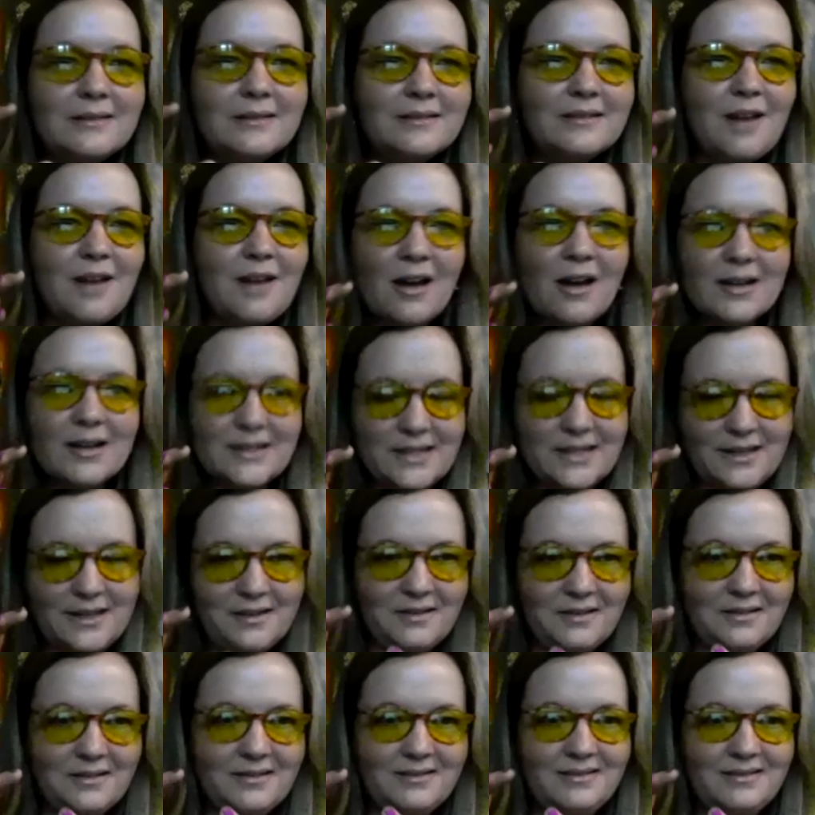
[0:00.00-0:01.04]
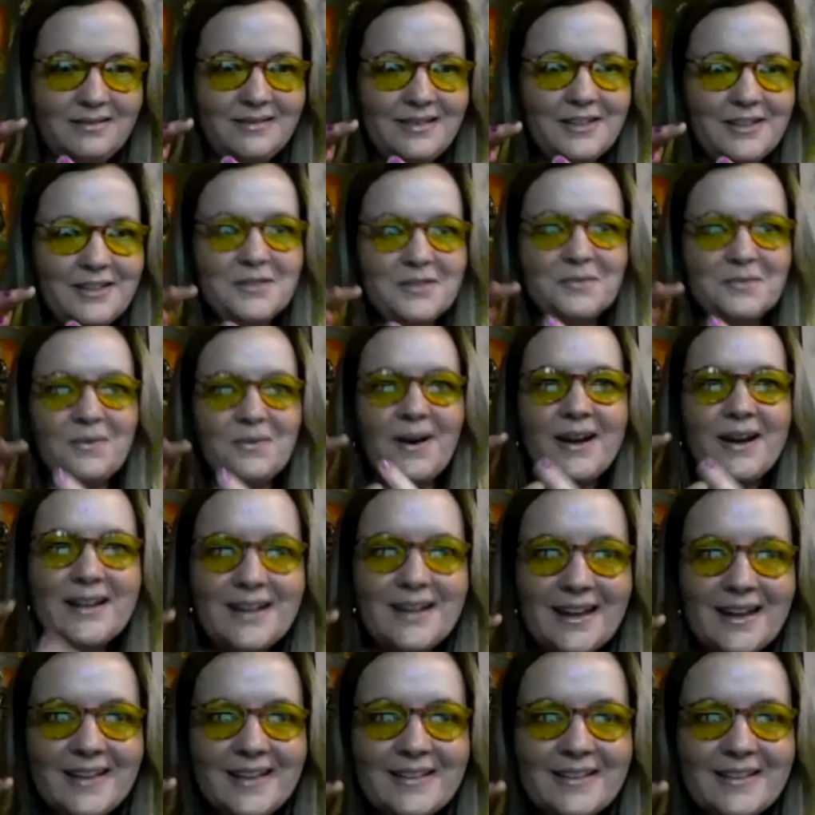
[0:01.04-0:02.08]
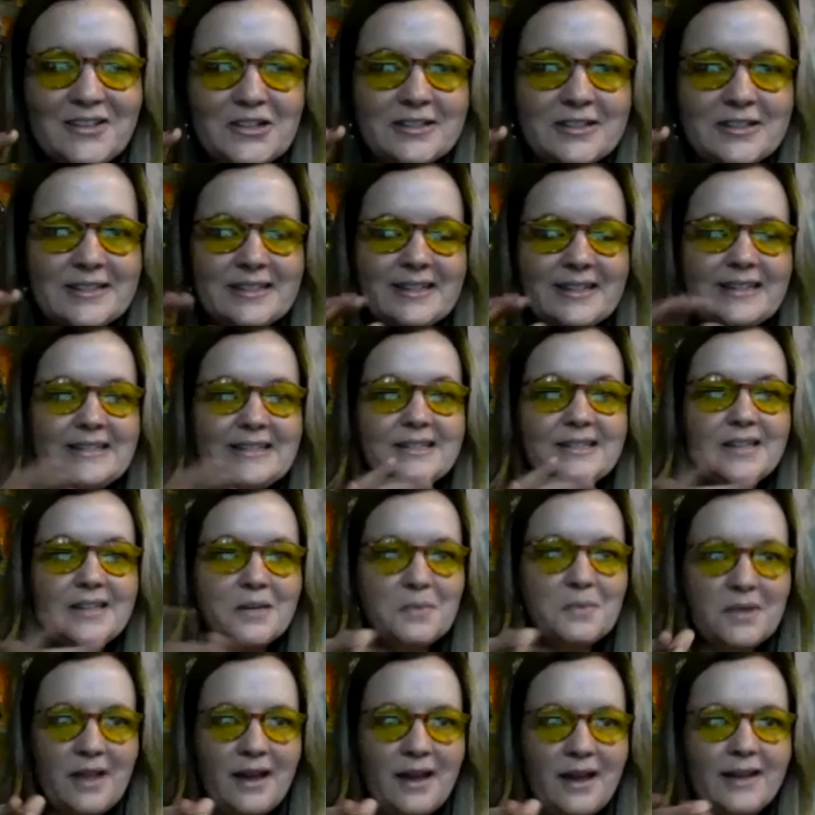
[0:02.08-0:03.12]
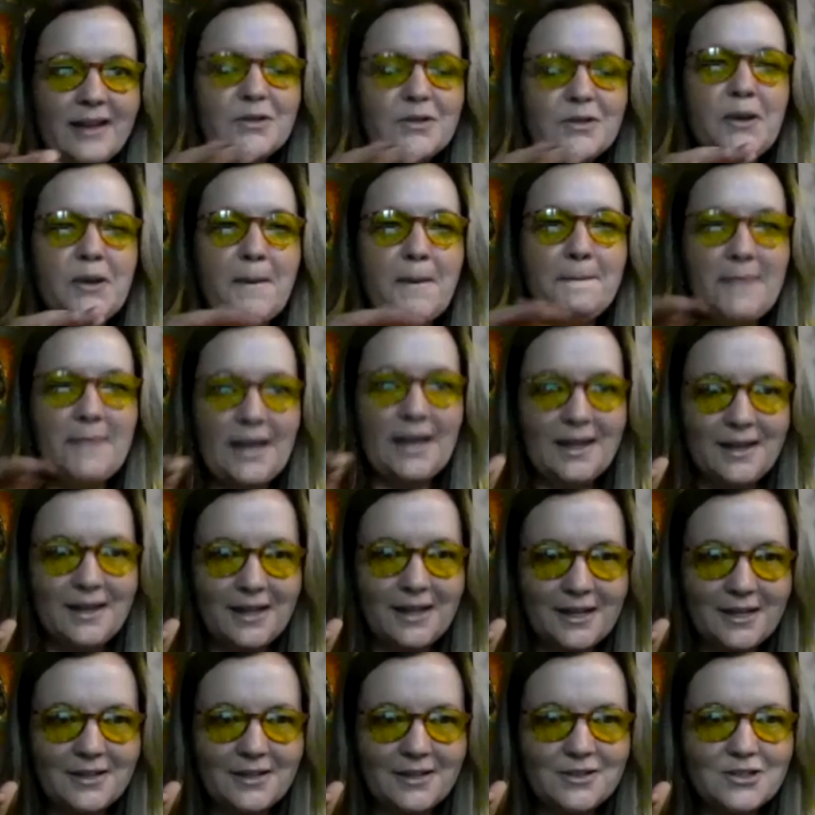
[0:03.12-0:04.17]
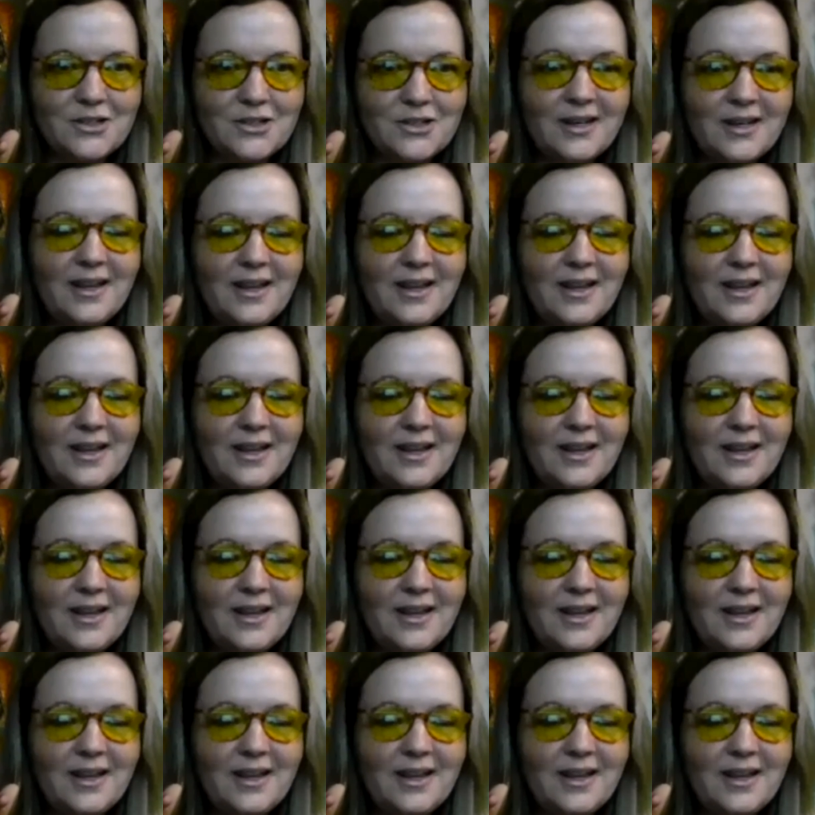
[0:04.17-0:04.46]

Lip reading: cocktail, the right, and just to like stabilize or to manage.